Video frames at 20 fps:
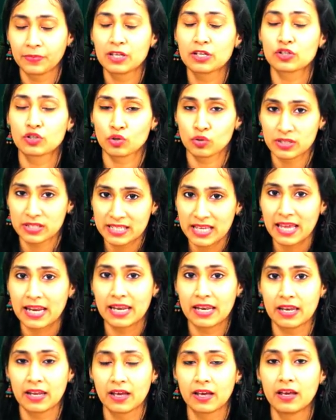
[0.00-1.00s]
So
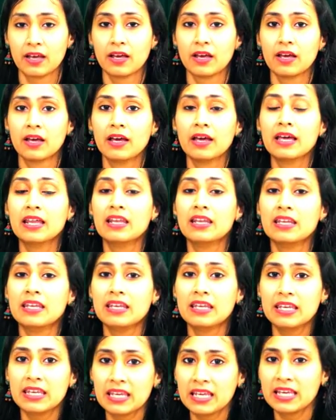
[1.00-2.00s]
sen.
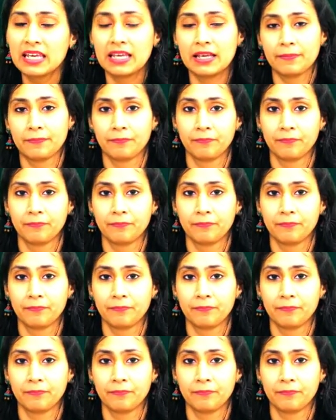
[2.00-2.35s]
Ni.